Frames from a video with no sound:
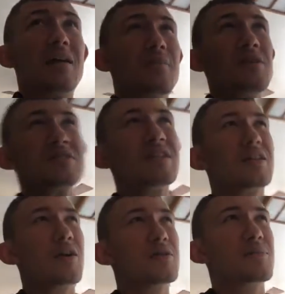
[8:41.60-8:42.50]
Mostly
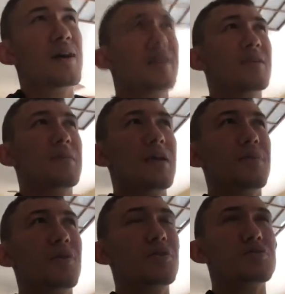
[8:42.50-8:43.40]
closed-minded
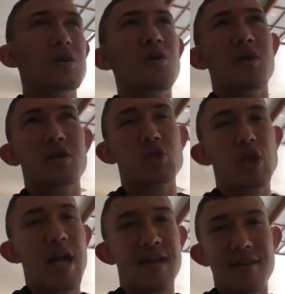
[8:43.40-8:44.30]
people who don't want to
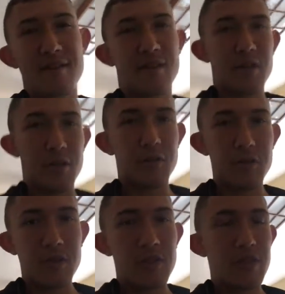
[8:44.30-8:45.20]
try anything
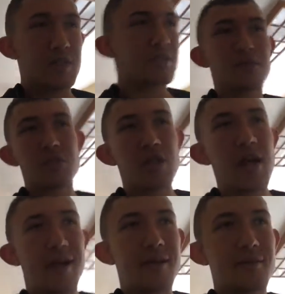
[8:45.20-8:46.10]
new, don't
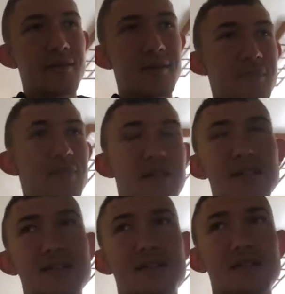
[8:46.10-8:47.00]
try it.
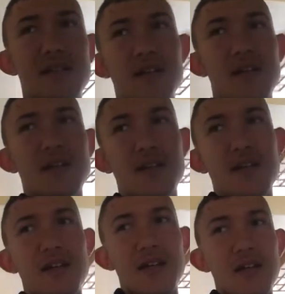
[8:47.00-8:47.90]
Because
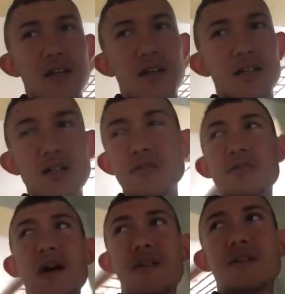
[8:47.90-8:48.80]

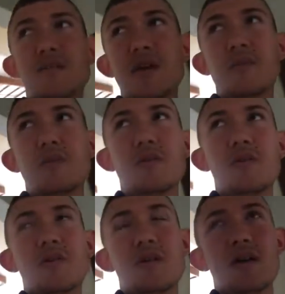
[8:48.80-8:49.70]
closed-minded
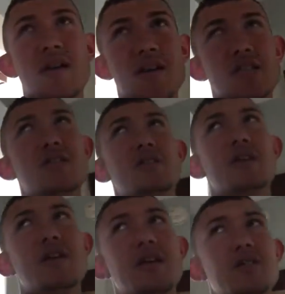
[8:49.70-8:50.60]
people
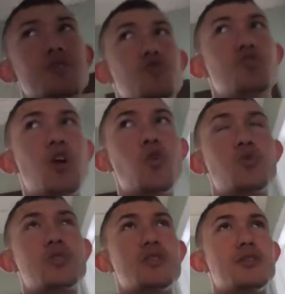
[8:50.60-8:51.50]
initially
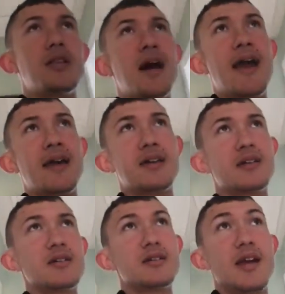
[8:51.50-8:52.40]
don't
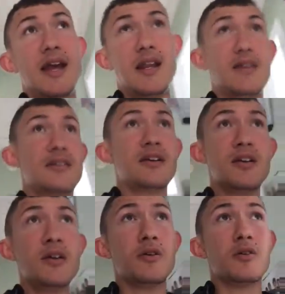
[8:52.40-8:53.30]
like anything
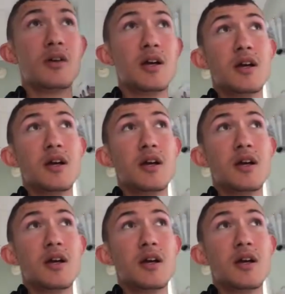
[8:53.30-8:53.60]
new.